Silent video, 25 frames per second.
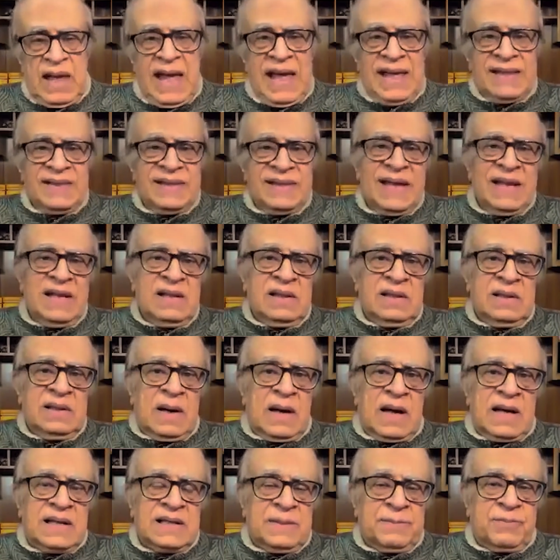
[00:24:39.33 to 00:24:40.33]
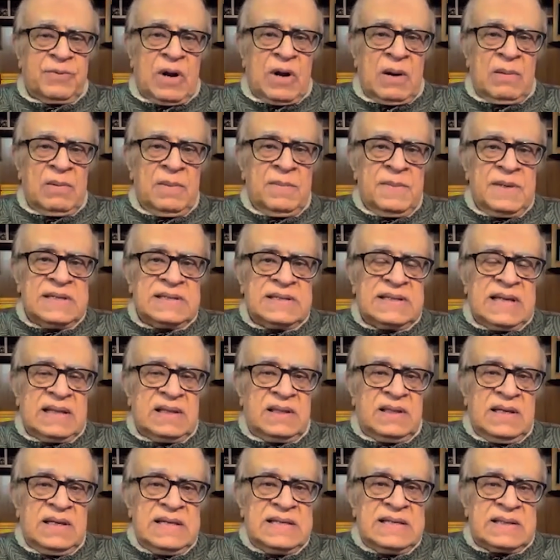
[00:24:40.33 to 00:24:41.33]
And then the other problem is
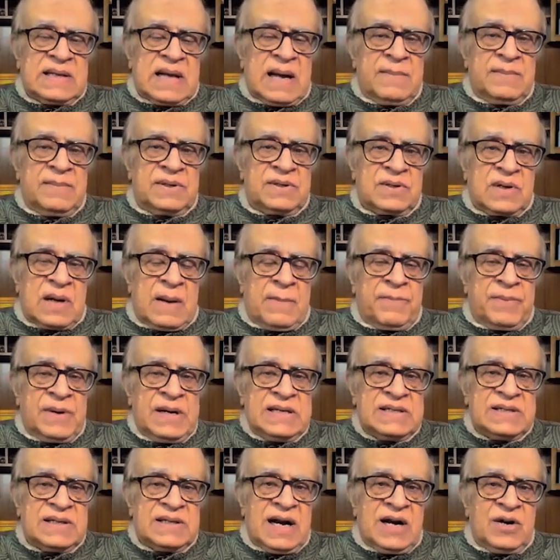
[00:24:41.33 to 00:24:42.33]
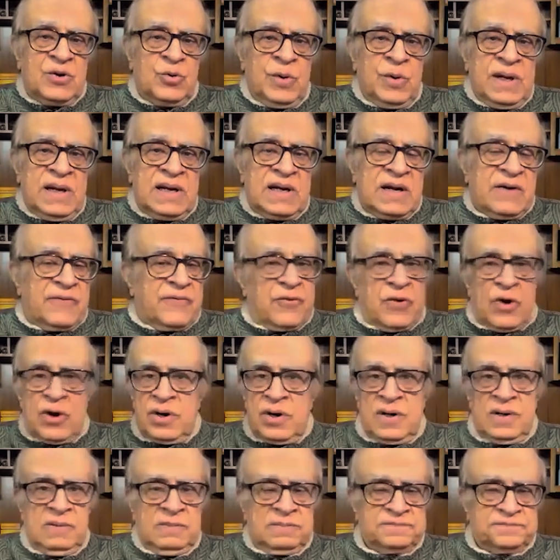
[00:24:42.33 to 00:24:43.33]
that these companies that are doing it are
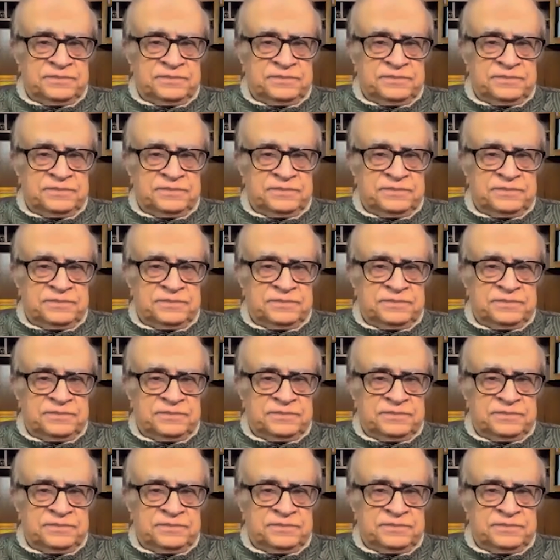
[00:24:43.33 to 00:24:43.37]
foreign.